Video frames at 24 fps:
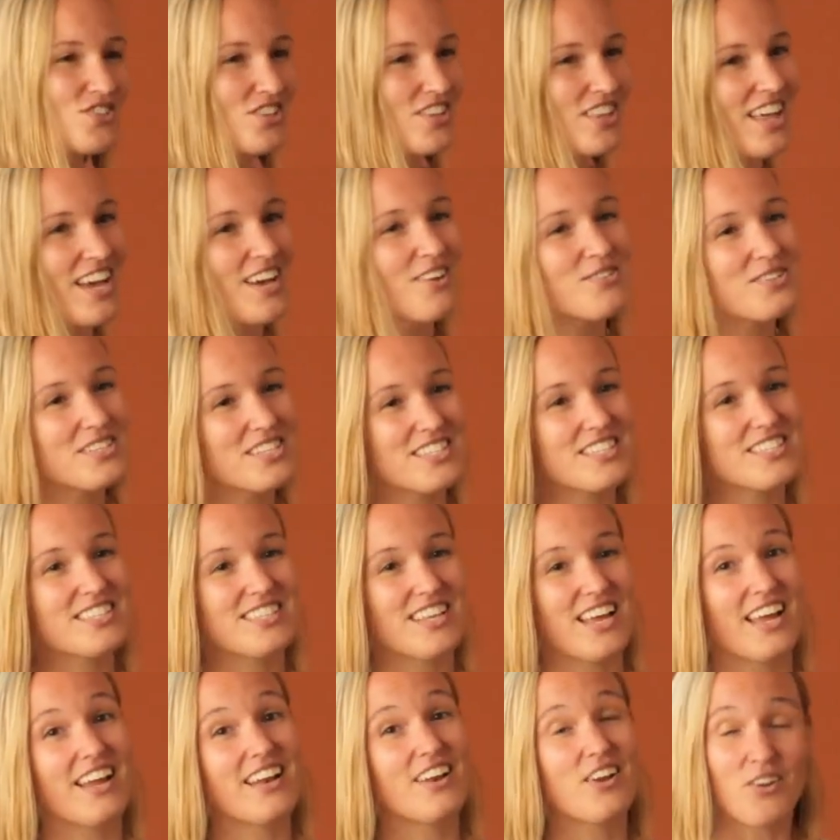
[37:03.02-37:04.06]
So that was a
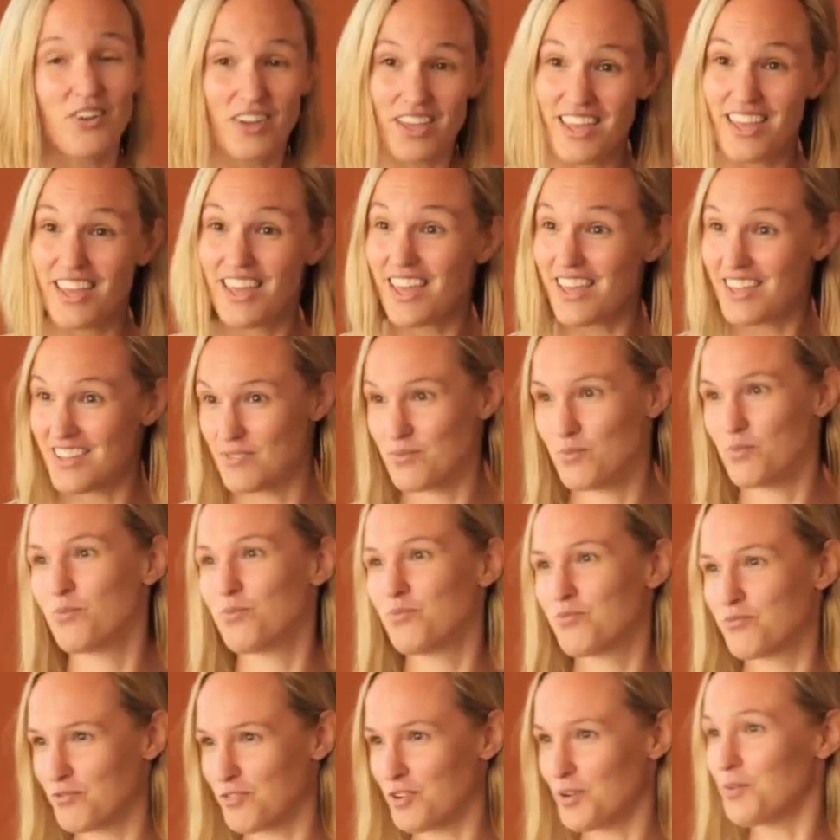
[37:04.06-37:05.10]
sign. Okay, hey,
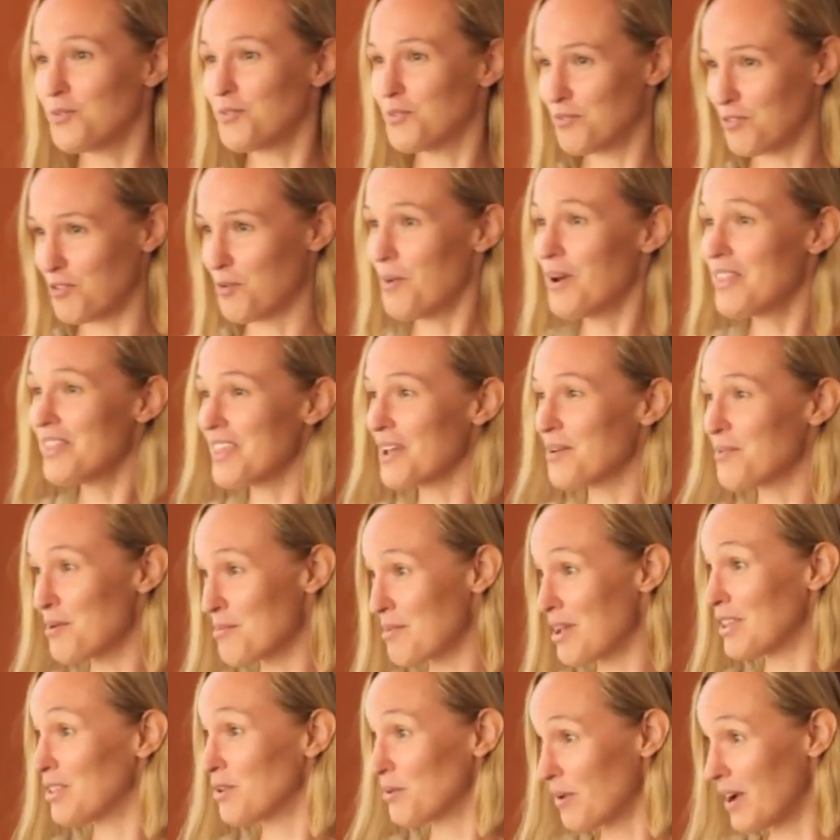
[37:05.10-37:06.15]
for one thing, we
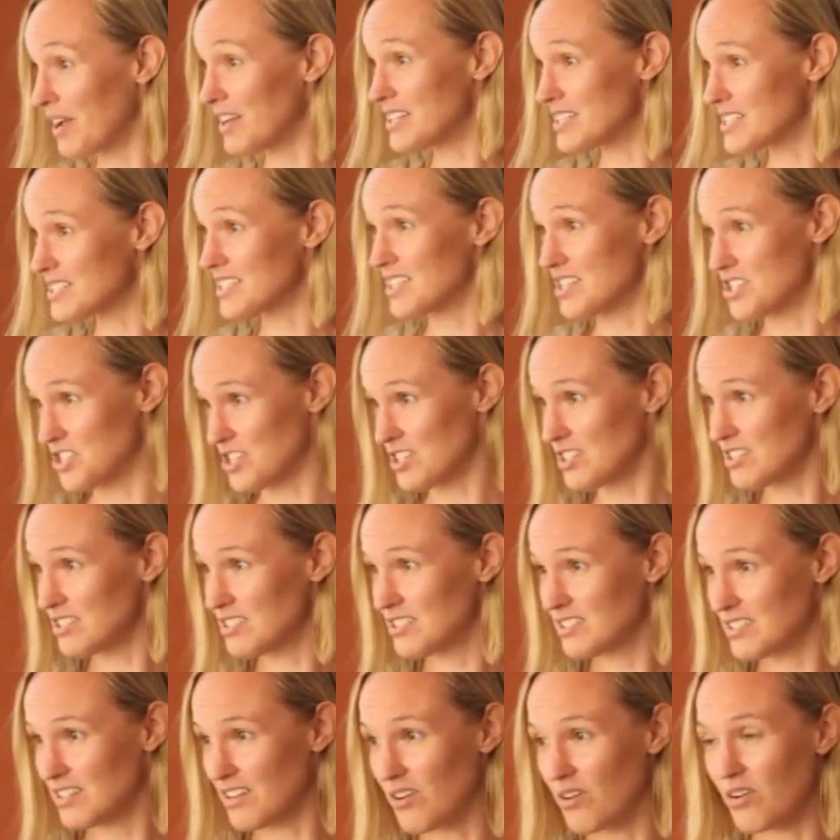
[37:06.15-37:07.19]
made the right
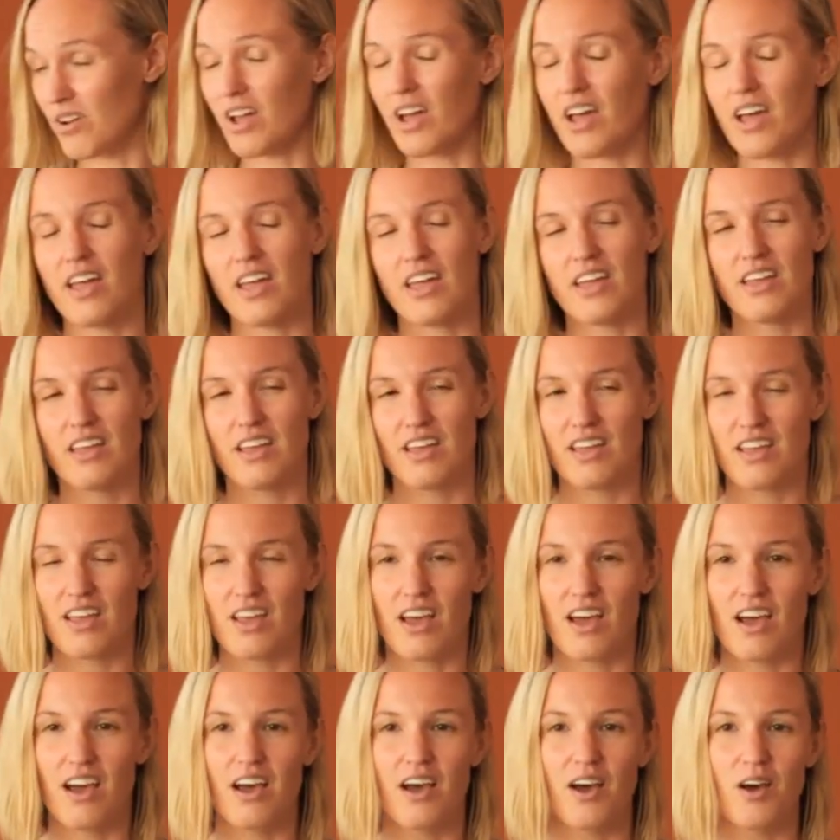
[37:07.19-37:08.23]
decision. Okay,
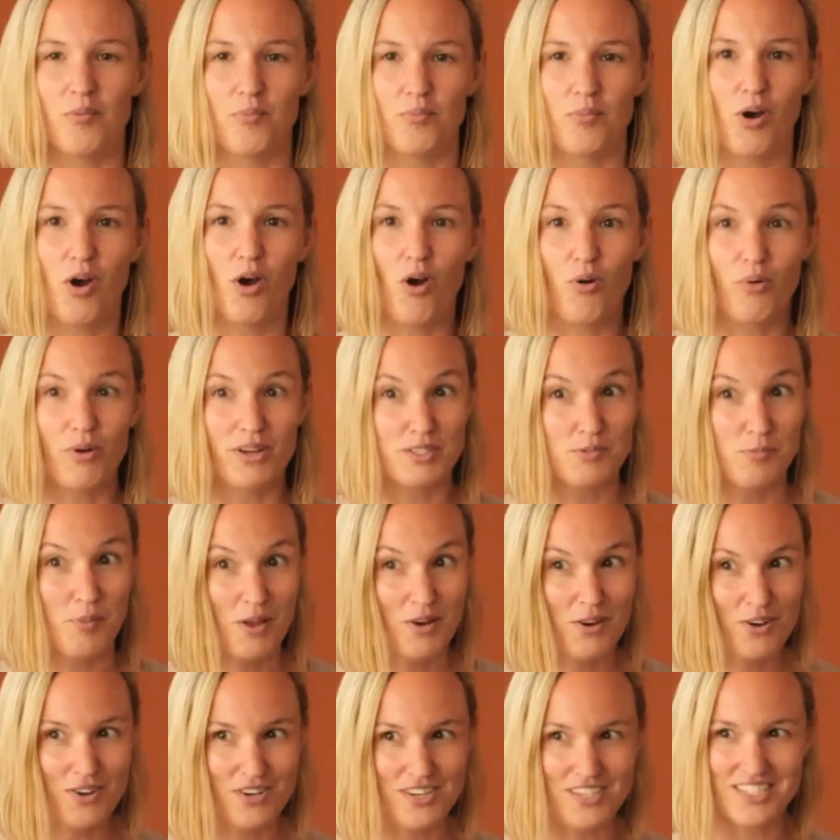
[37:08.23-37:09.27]
always
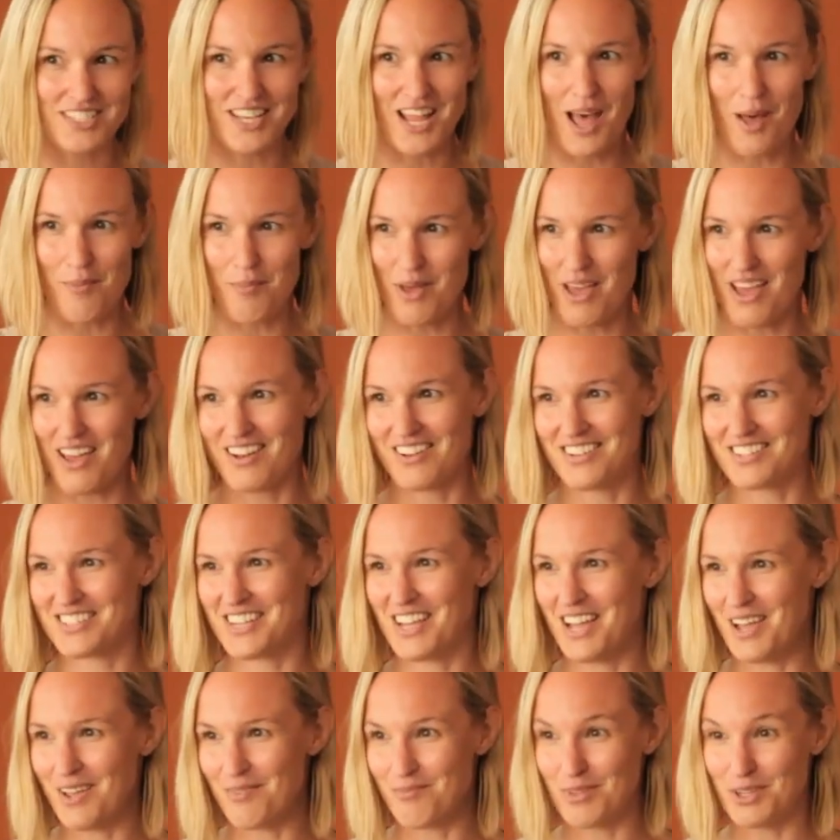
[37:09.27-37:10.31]
better to stop ahead of
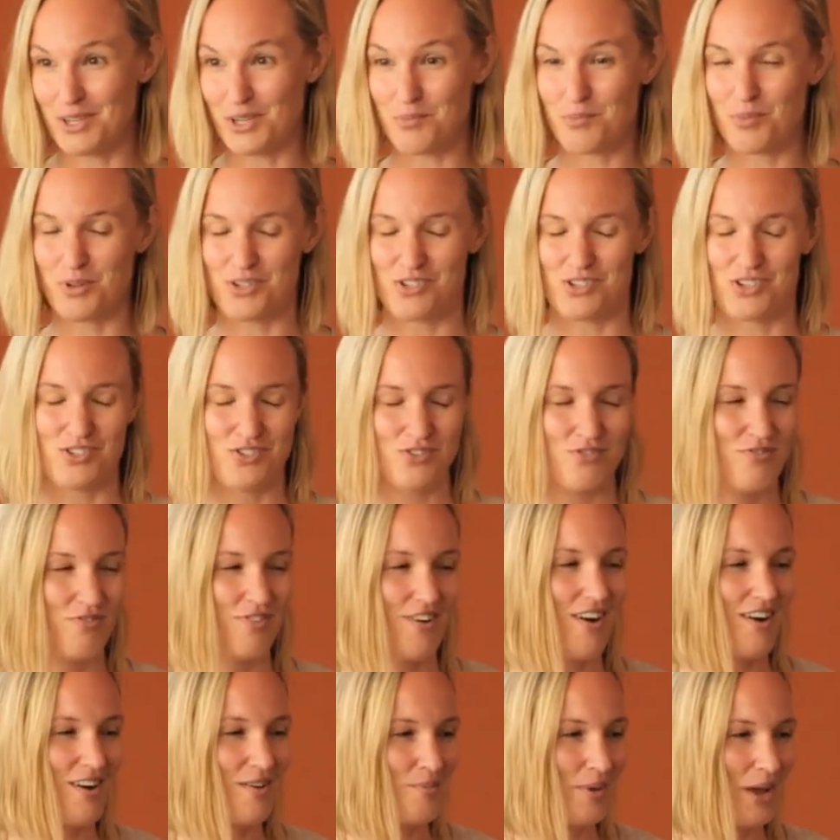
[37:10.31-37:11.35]
time than to push it too
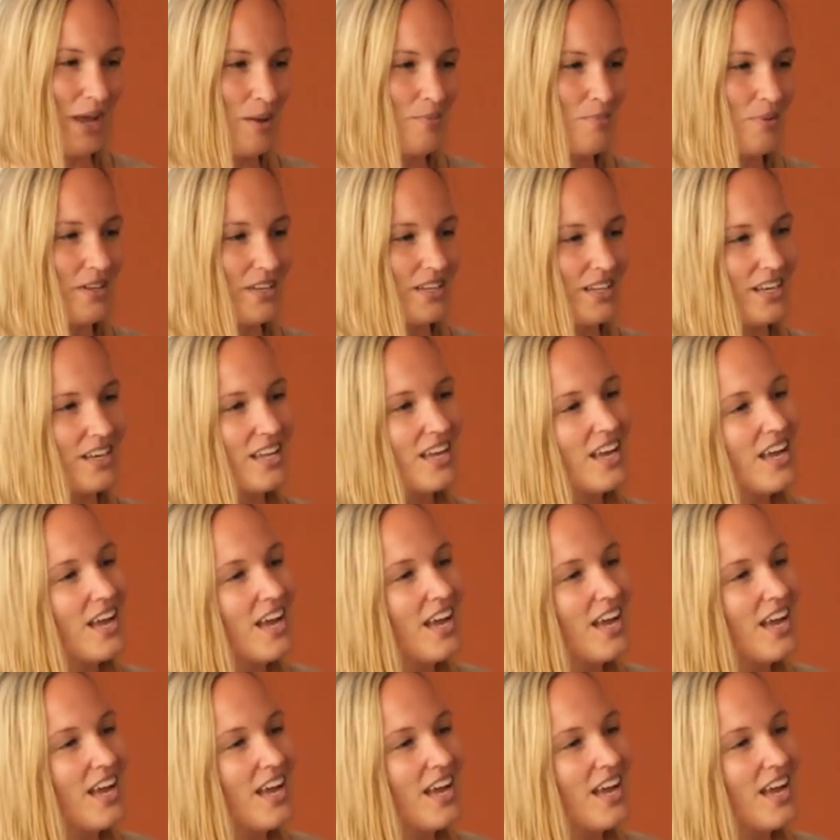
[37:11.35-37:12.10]
far, in my opinion.